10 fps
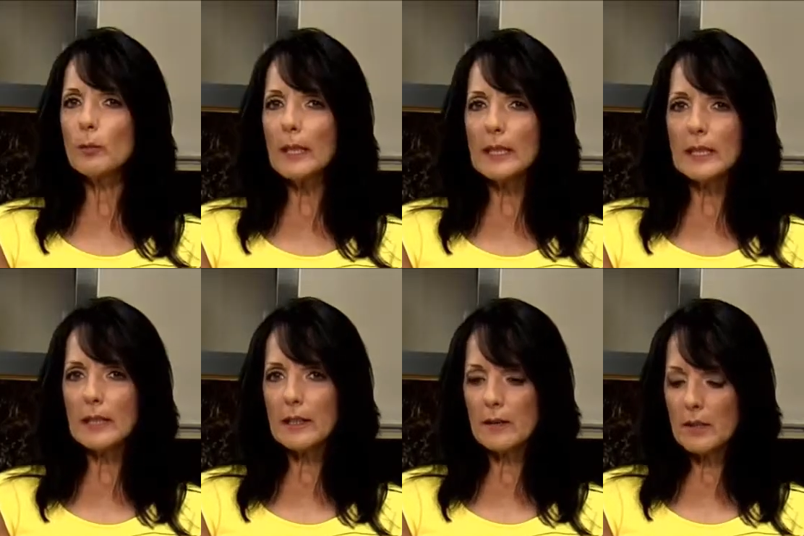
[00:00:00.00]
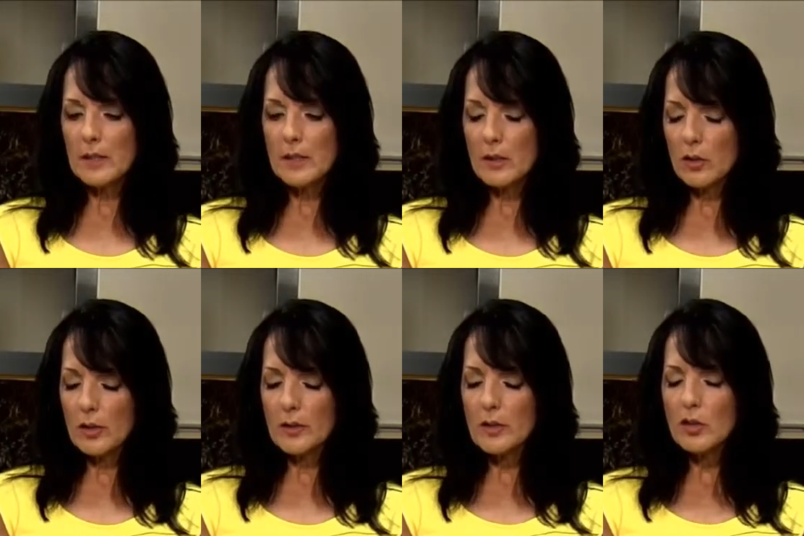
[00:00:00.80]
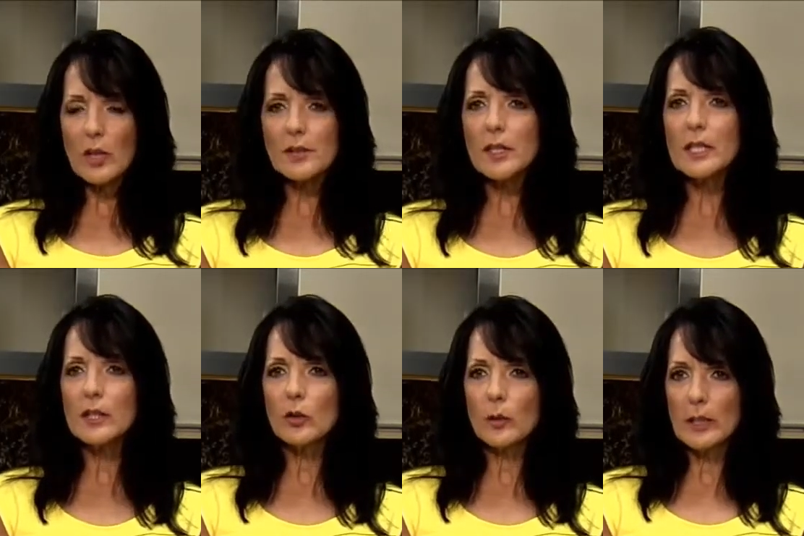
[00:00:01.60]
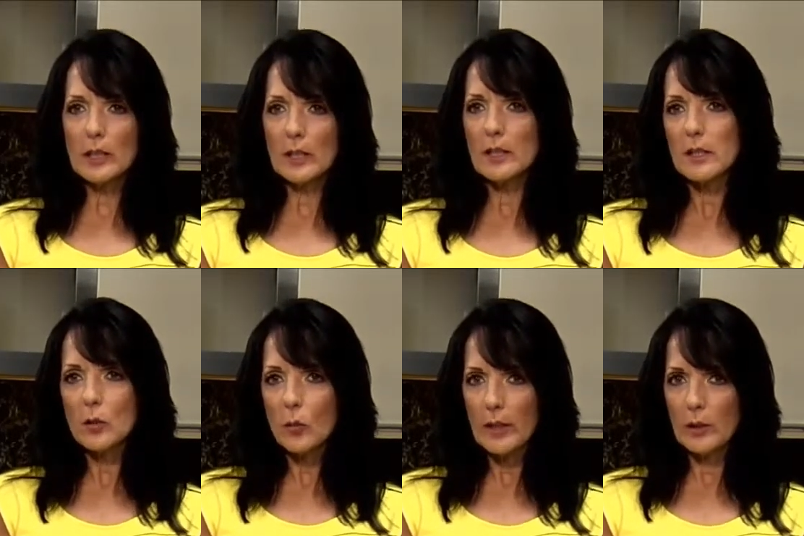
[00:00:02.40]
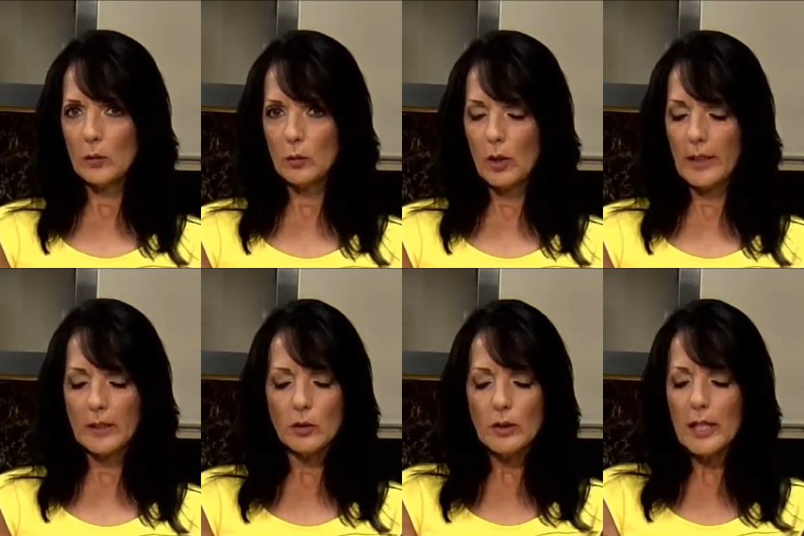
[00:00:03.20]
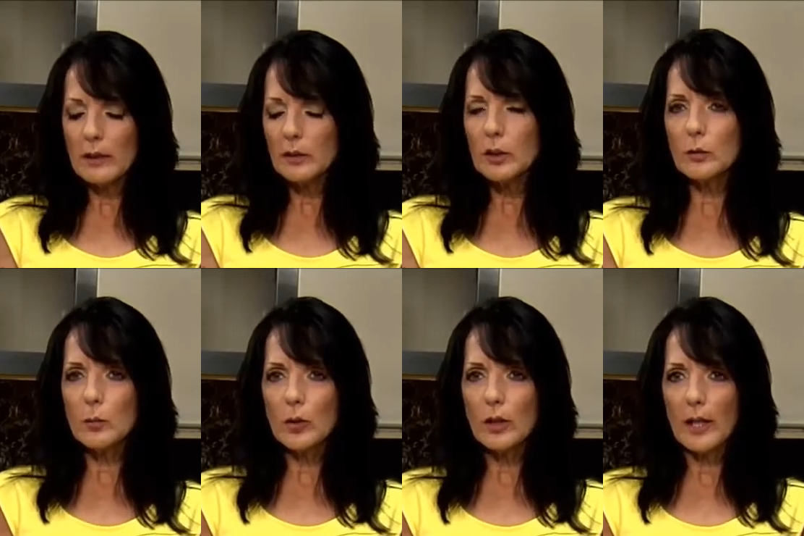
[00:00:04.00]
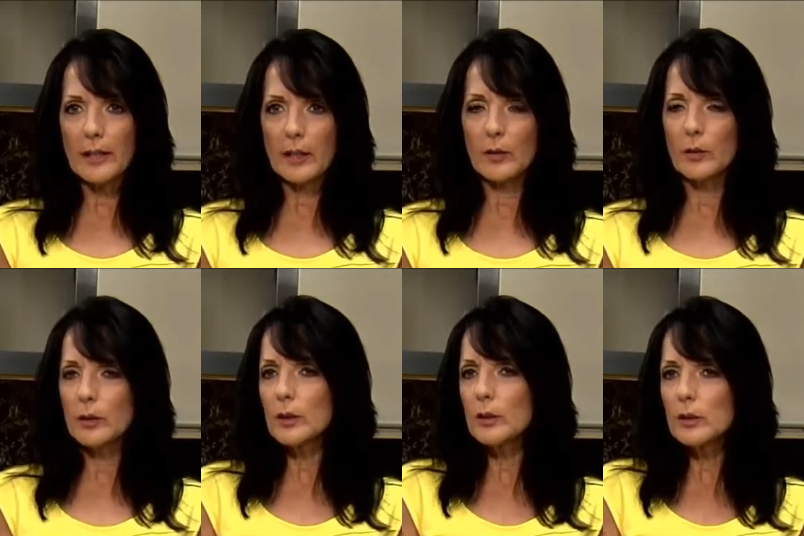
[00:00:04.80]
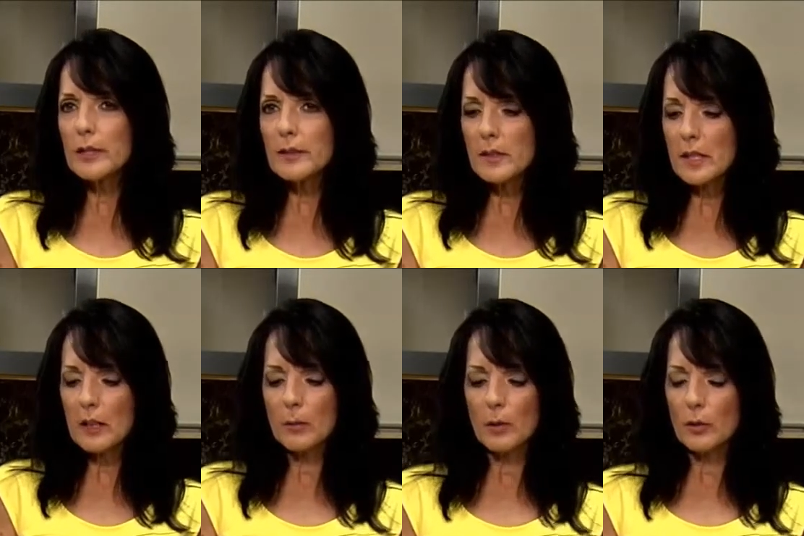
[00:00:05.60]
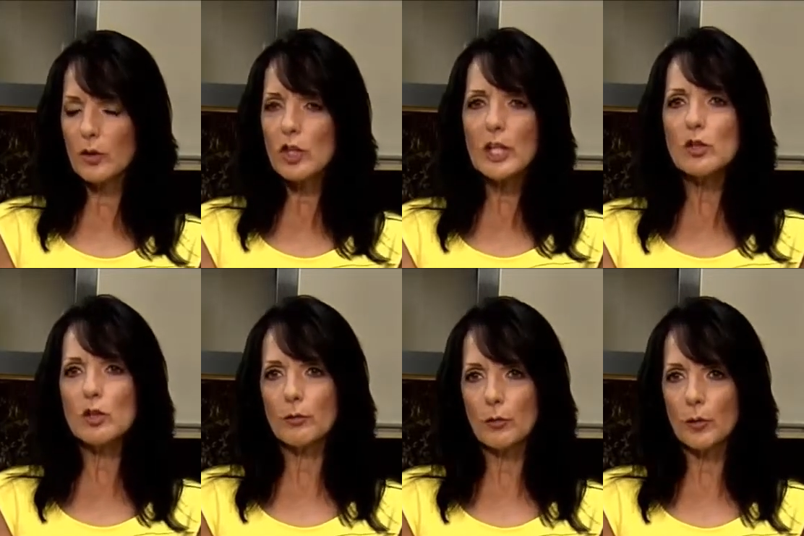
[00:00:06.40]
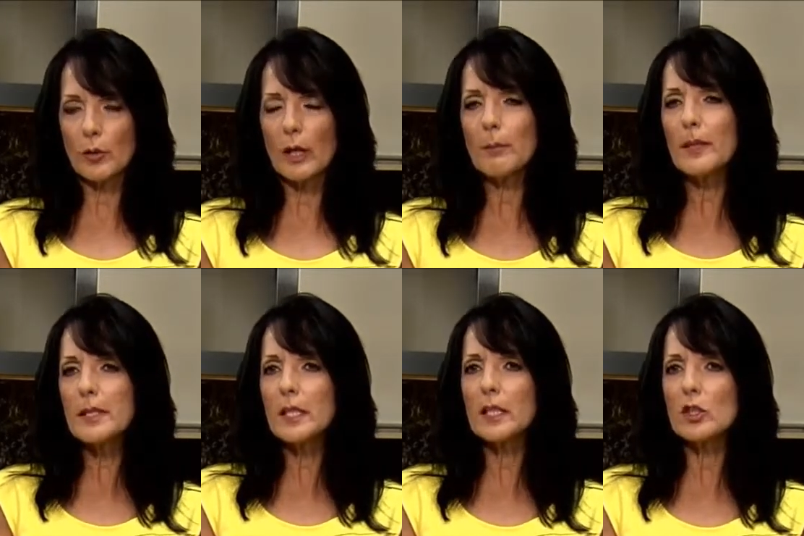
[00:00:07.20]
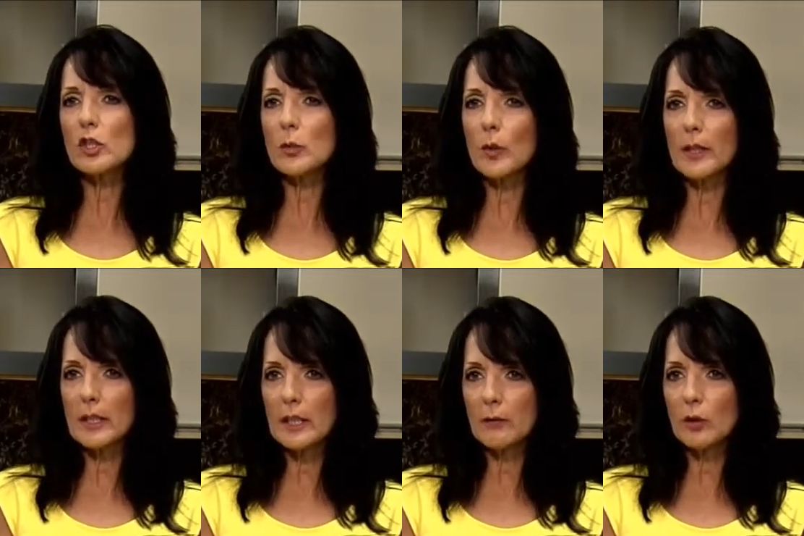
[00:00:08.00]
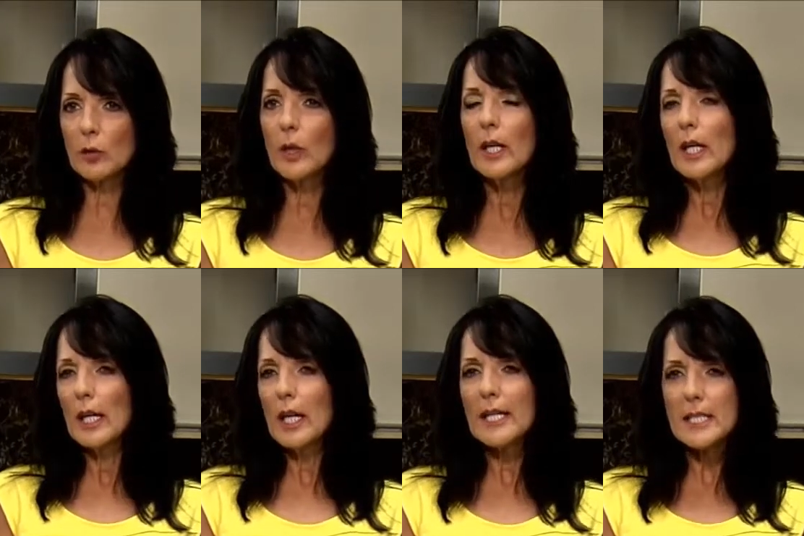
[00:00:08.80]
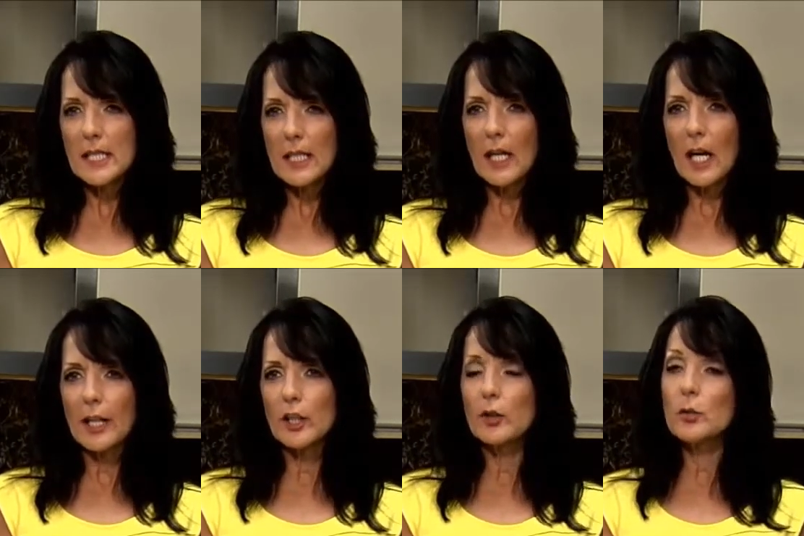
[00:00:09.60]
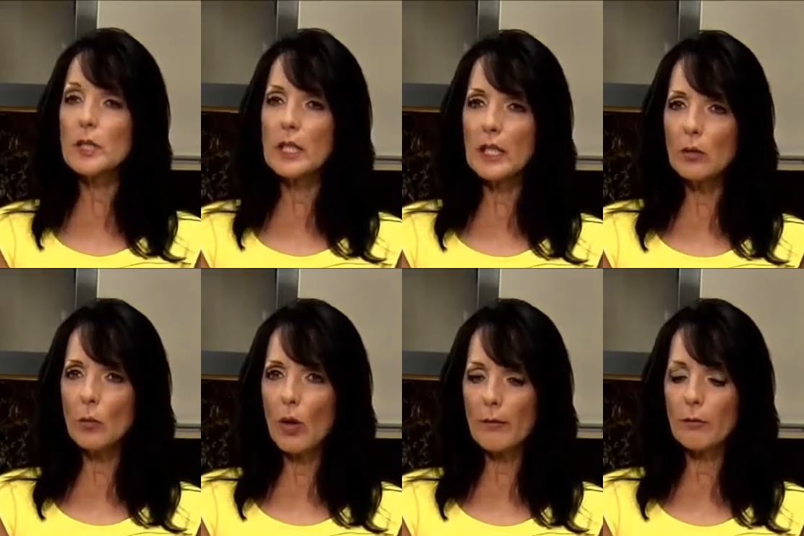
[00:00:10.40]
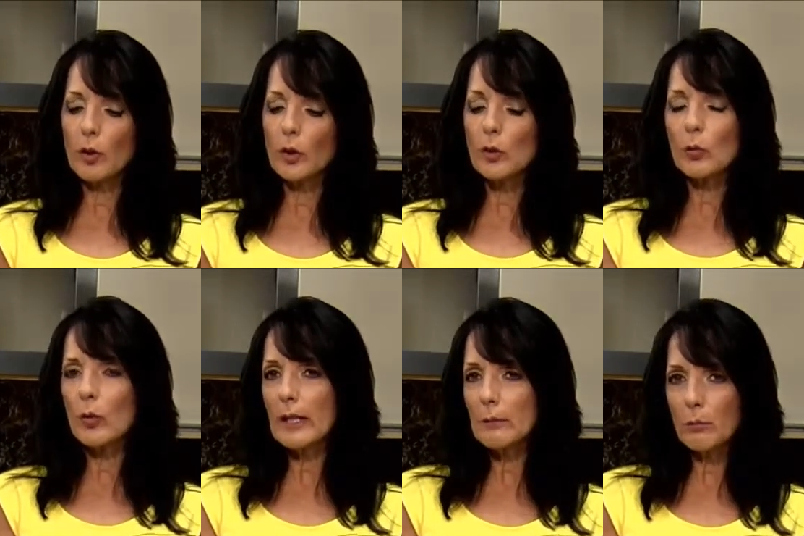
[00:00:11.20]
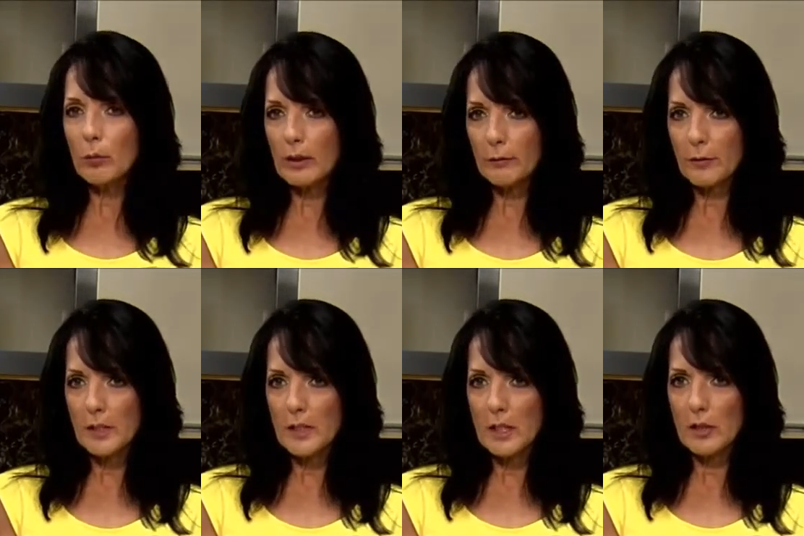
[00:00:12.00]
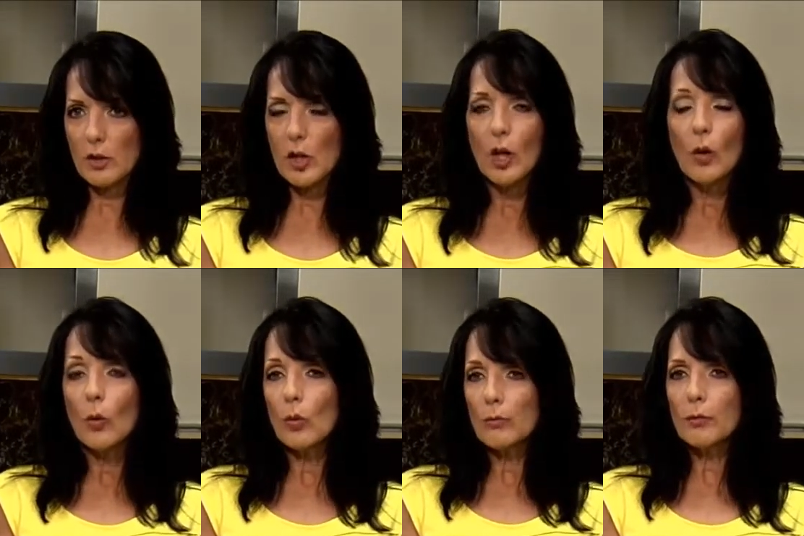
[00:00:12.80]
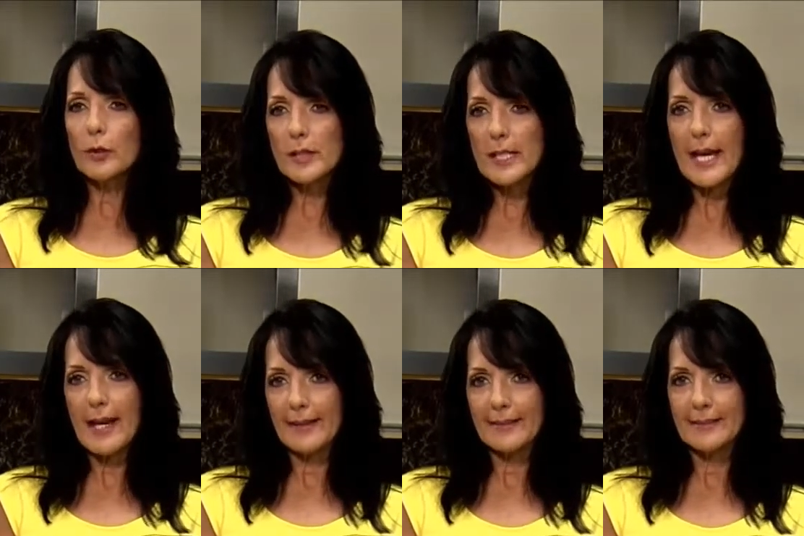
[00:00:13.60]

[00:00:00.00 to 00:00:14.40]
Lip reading: you're making any of these dishes, adjust the ingredients the way you like. You can add a little more honey or a little less cinnamon or change your fruit. I basically just wanted to give you an idea how to use quinoa for a great breakfast dish or for a snack.